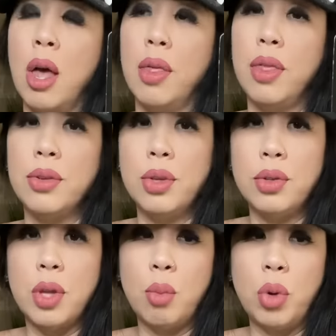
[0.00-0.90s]
This
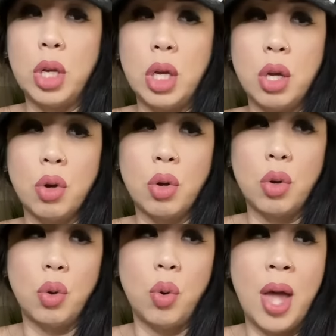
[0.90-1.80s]
is someone here
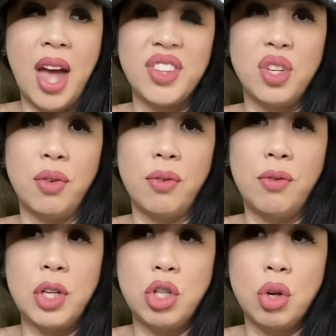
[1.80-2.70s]
who has an
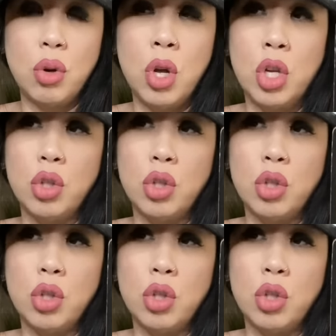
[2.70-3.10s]
official